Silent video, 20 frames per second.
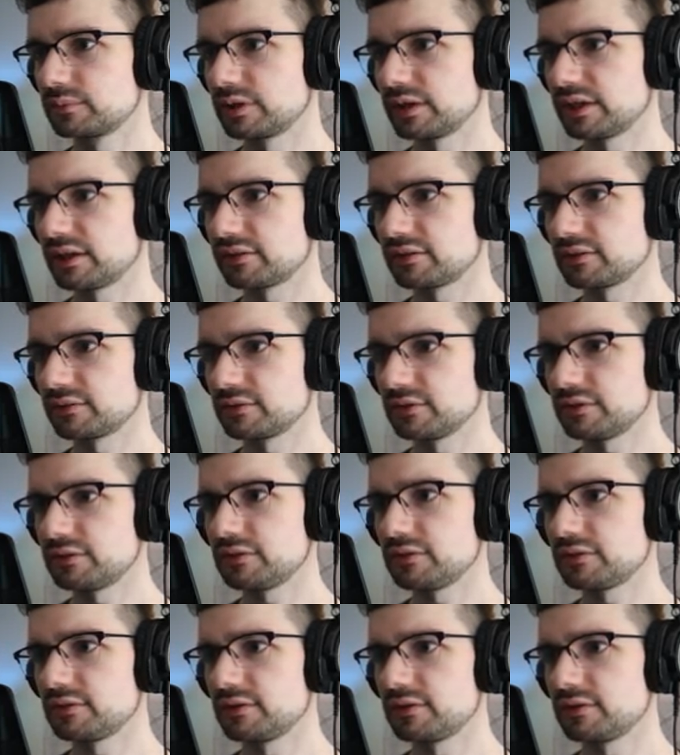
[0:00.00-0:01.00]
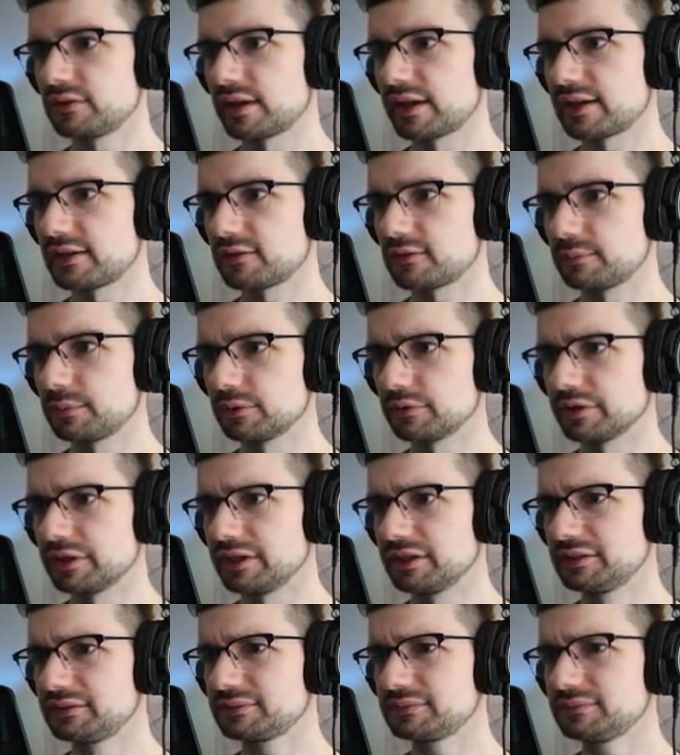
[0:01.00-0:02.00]
I guess if this is the science
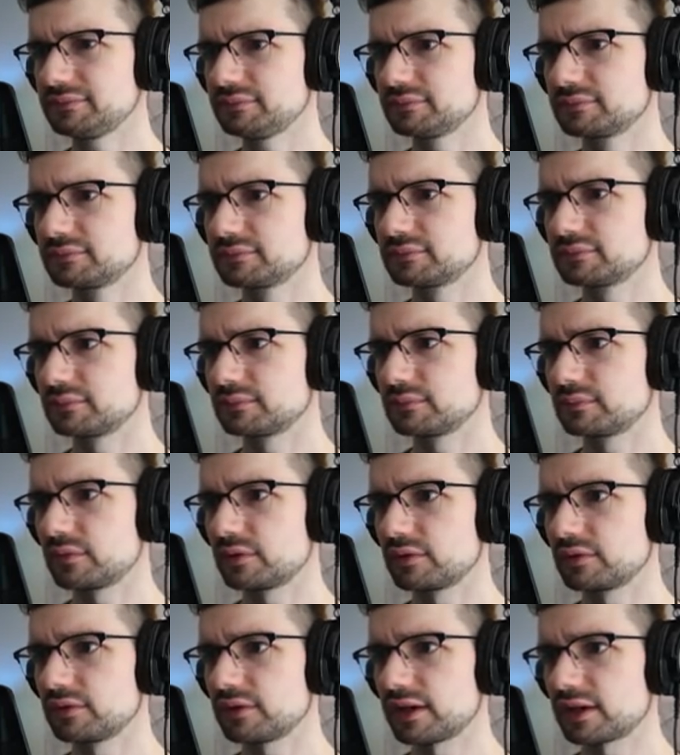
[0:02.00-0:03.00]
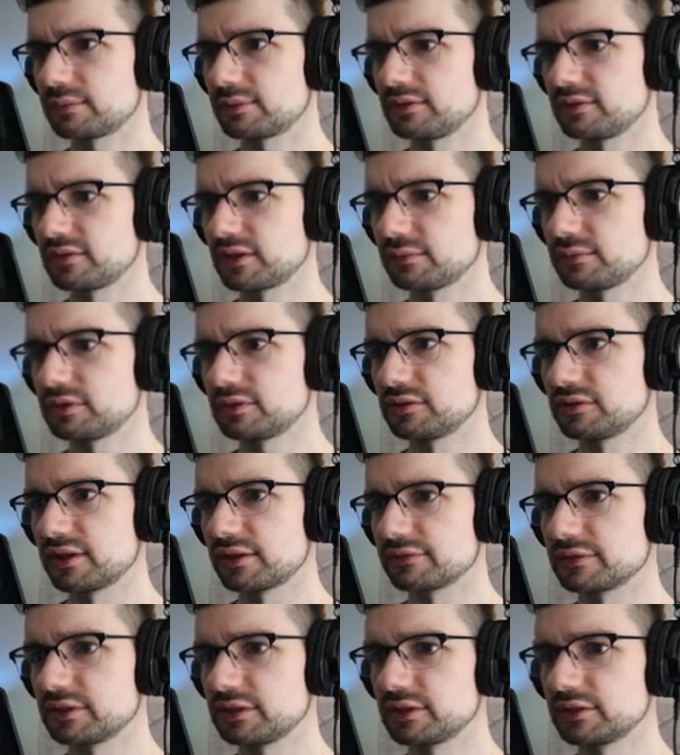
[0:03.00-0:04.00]
building, there's gotta be some good
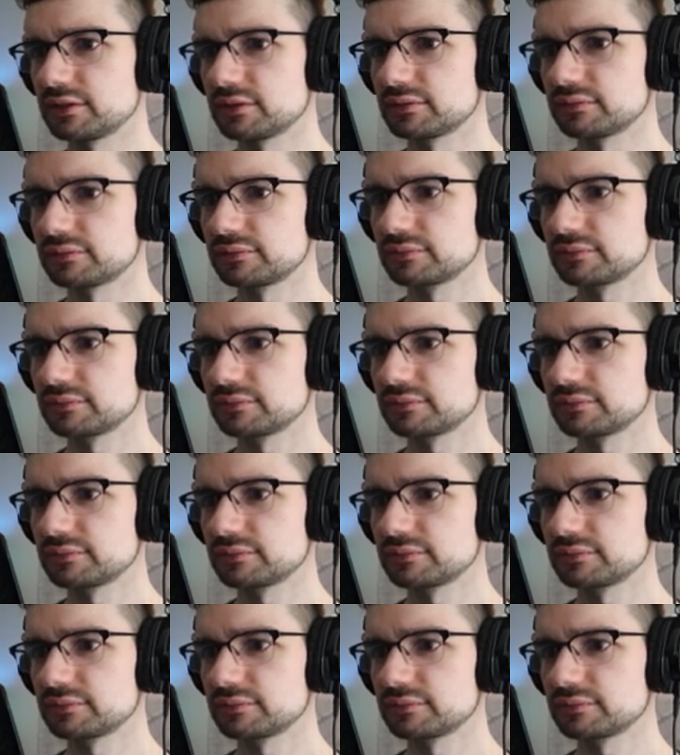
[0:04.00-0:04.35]
stuff in here.